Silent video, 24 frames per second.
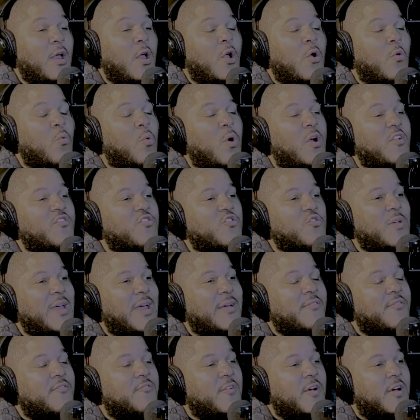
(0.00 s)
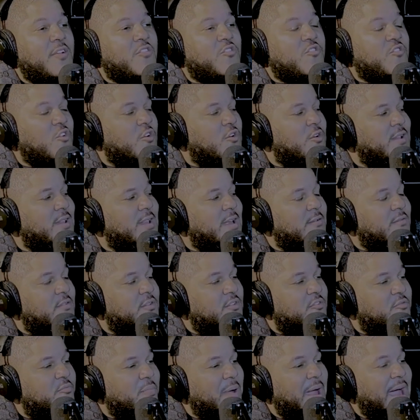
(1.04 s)
once you have a certain level
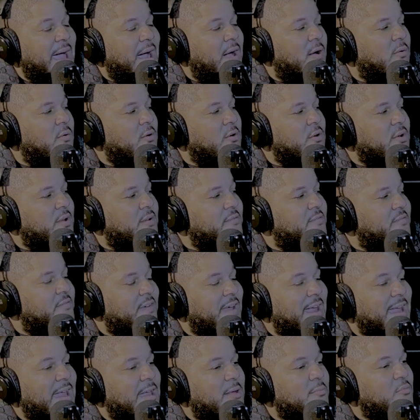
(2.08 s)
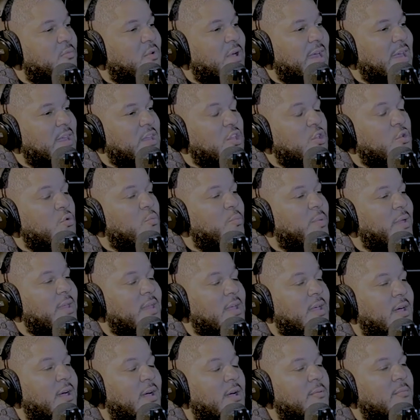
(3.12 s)
of power and fame, right? You
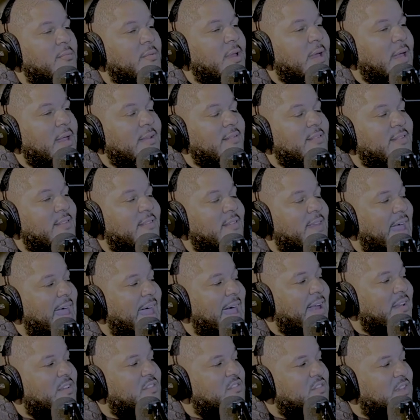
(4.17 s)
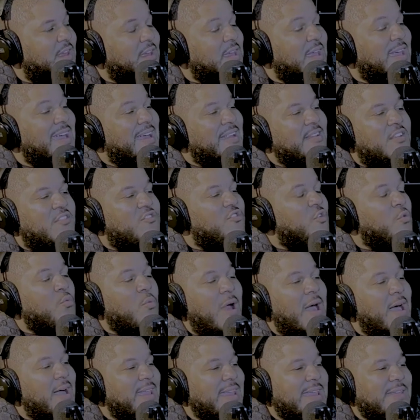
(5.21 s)
become like detached. Like, does The
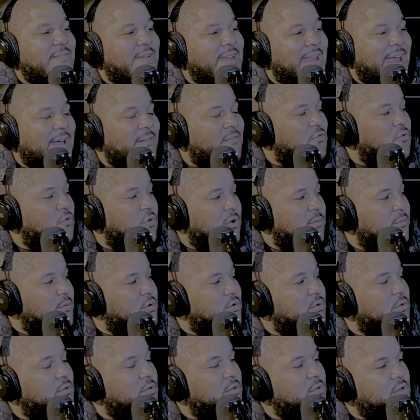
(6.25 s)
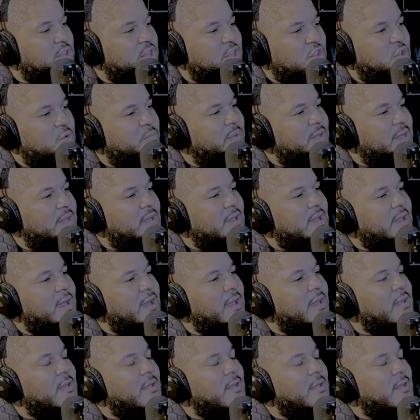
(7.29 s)
Rock even have normal human like